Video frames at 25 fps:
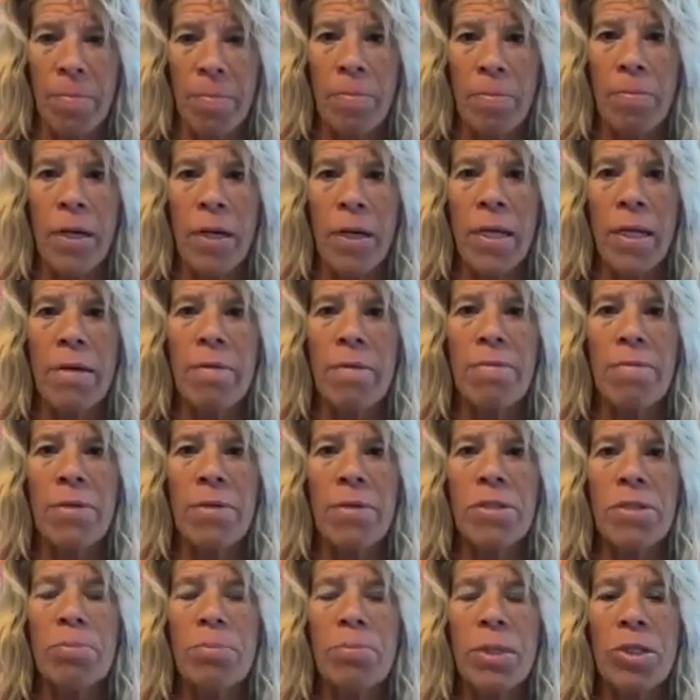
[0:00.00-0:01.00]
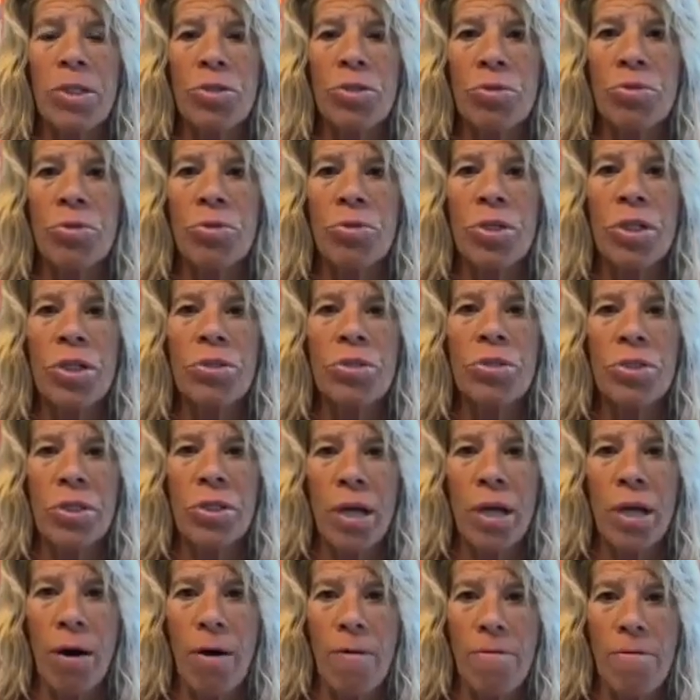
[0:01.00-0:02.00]
But even to be true to
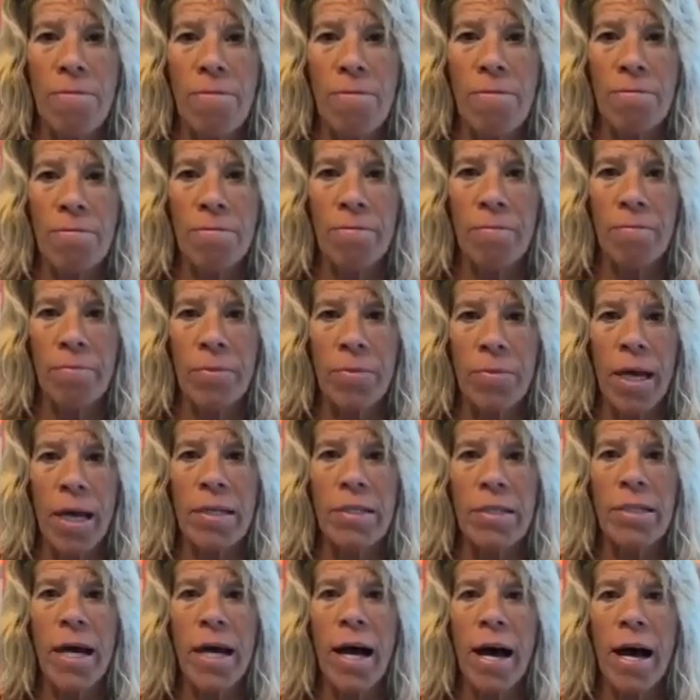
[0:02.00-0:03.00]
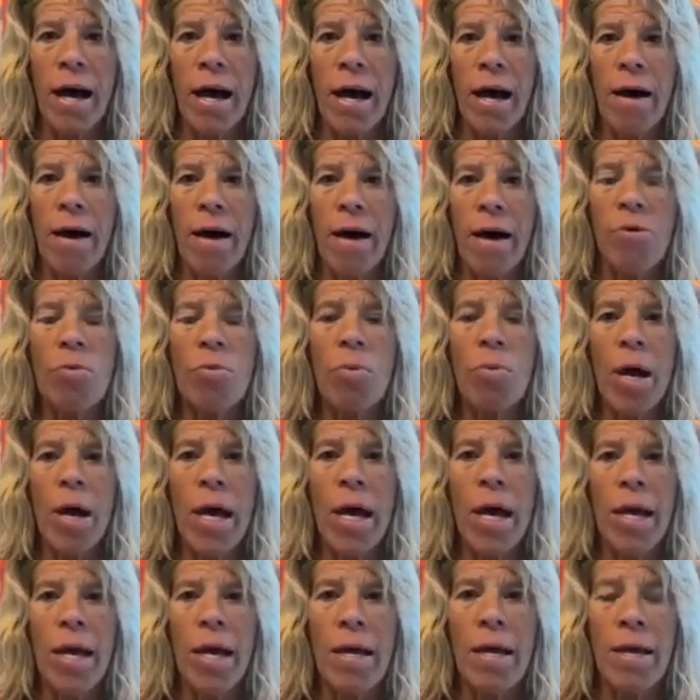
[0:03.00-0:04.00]
yourself and to have a
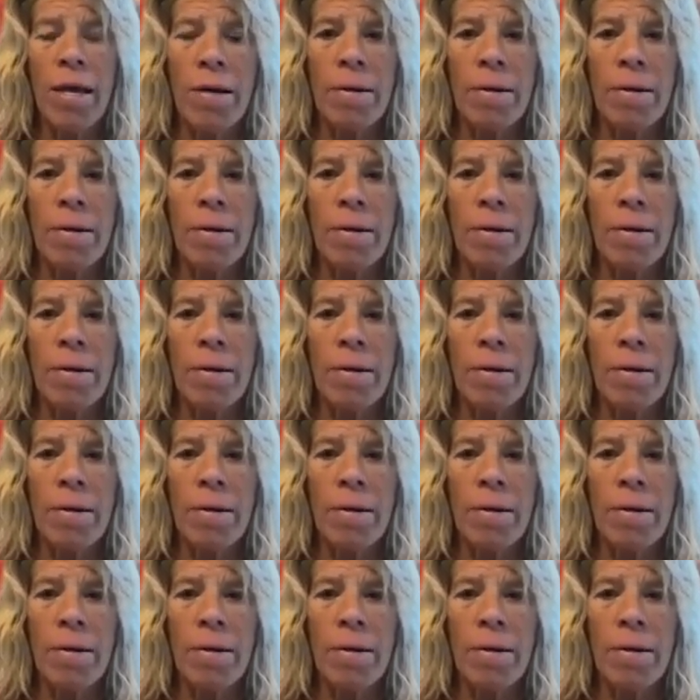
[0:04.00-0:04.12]
way